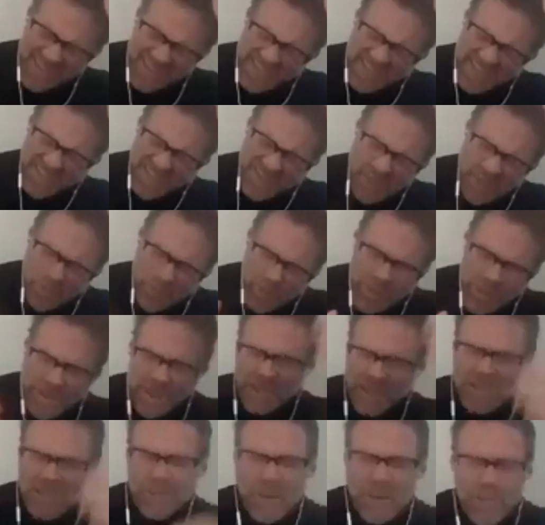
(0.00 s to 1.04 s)
So I walk
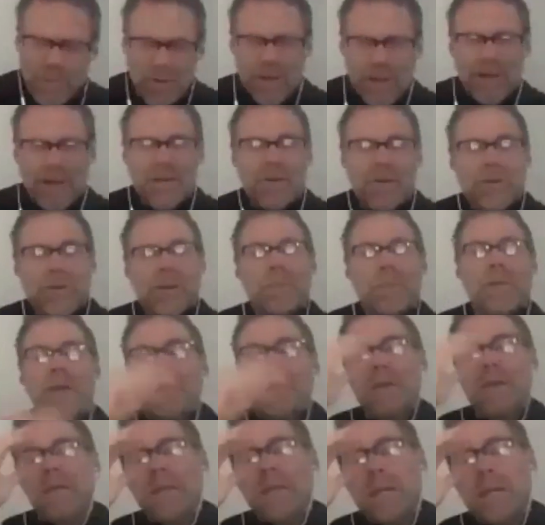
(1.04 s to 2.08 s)
out to my Bronco and I'm
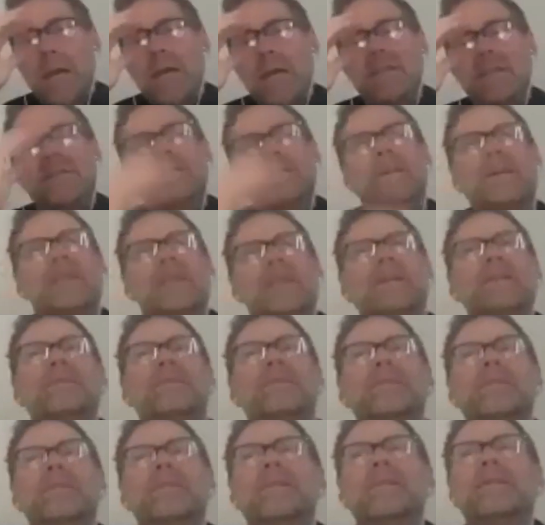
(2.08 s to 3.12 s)
like, I sit in
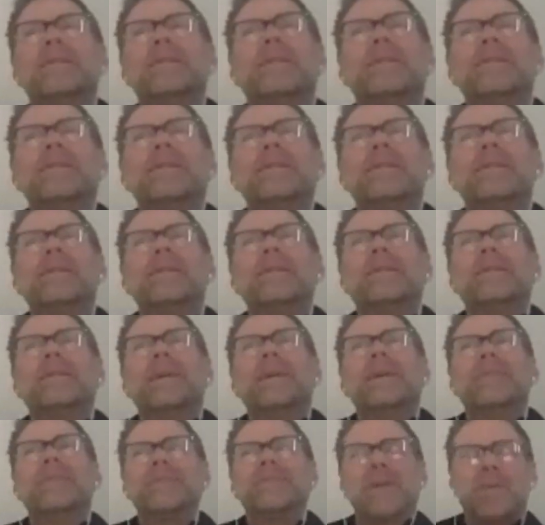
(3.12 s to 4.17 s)
the,
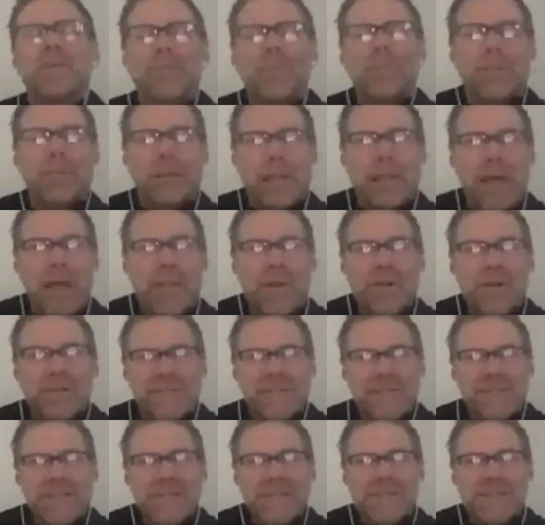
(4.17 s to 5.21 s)
it was like pleather
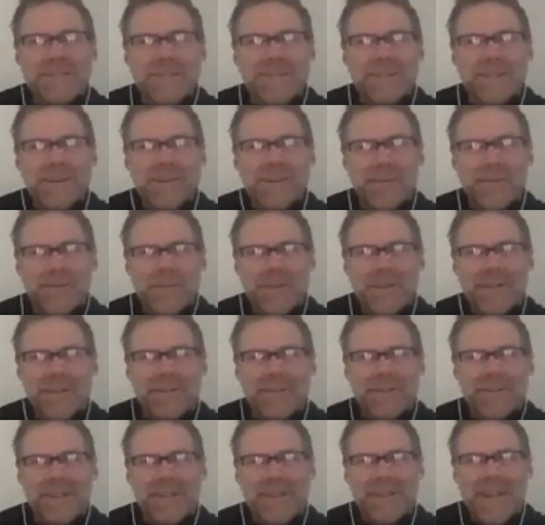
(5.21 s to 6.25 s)
seats, you know, from the
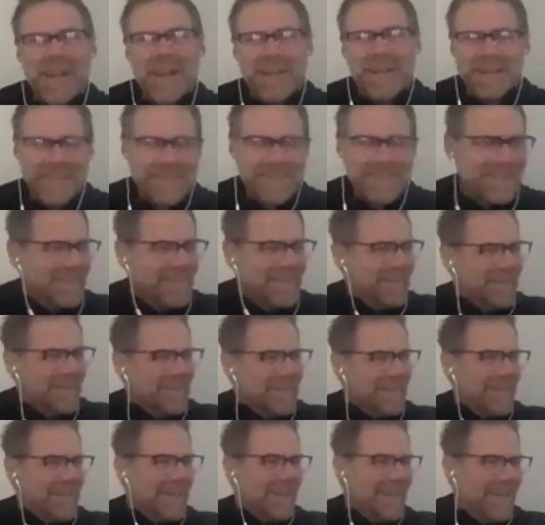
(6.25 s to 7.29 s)
early 90s.
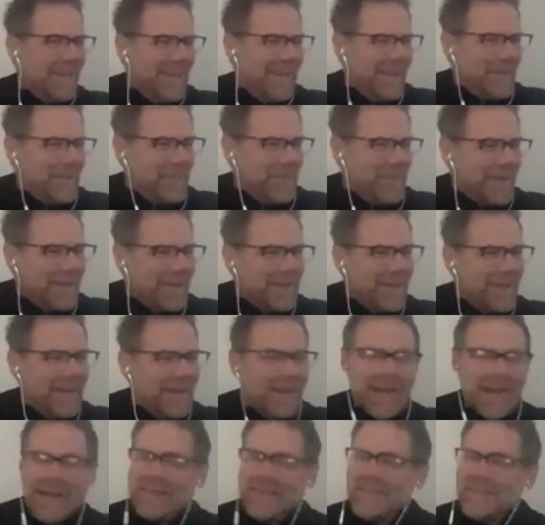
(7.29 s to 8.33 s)
And I'm like,
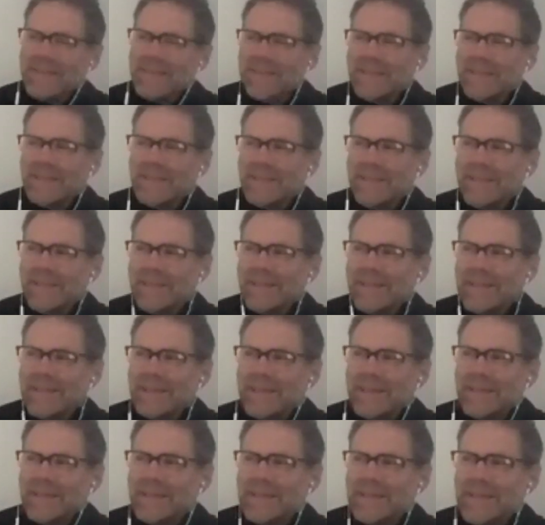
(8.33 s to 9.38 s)
God,
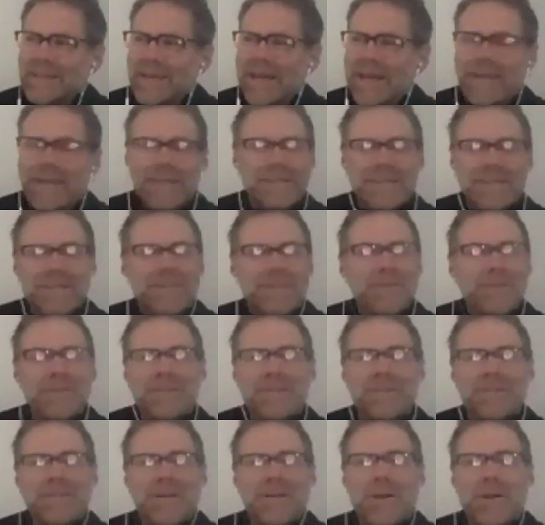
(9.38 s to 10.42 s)
I, I just need you to
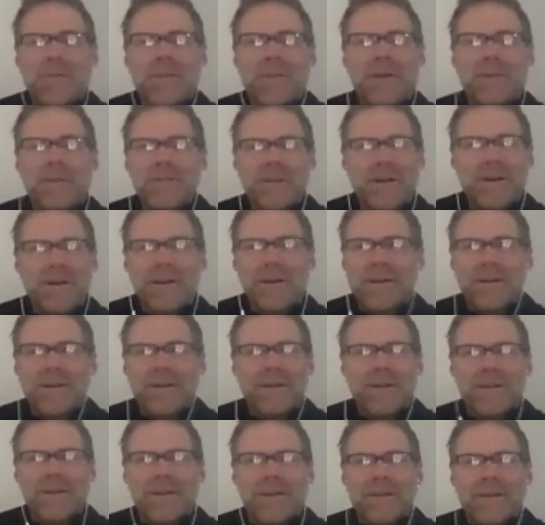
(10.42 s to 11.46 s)
start my truck.
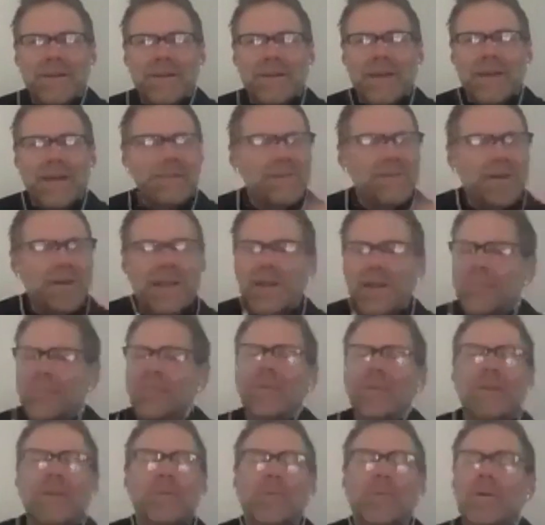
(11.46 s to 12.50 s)
That's all I
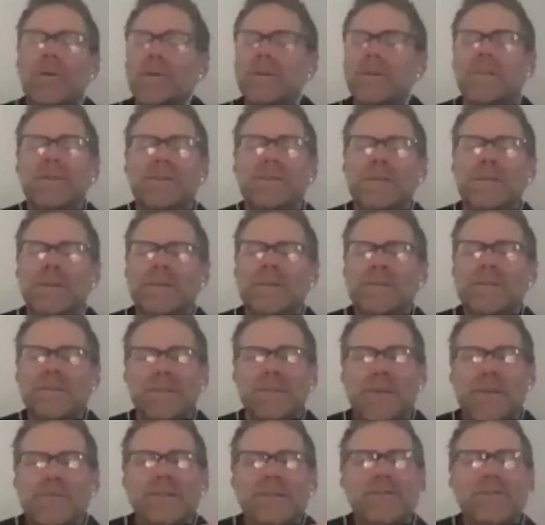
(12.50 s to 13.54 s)
really want you to do.
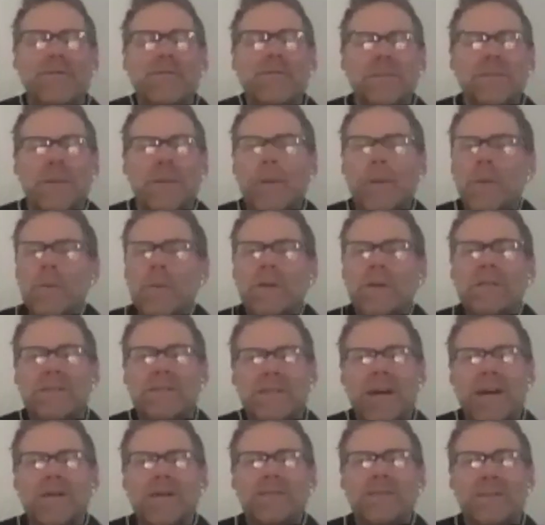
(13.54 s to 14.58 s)
So that was the first time I
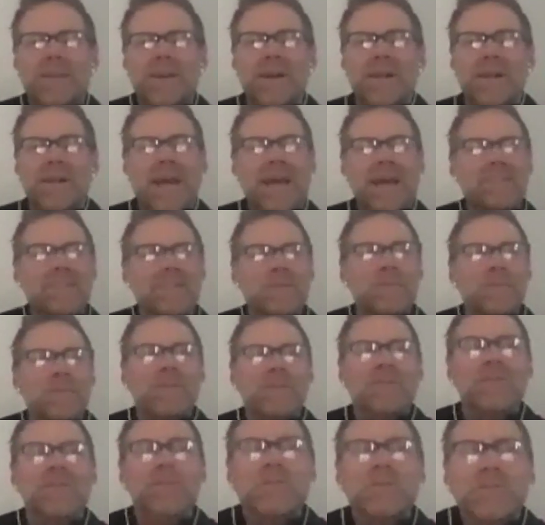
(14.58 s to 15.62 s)
reached out to God and mm. asked him mm. to
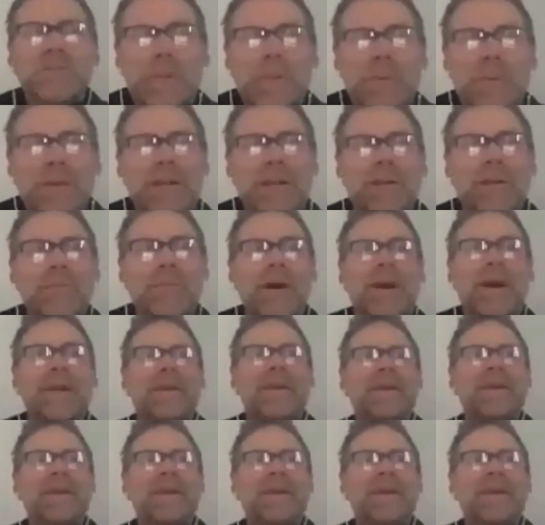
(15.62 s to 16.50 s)
do something about yeah, it.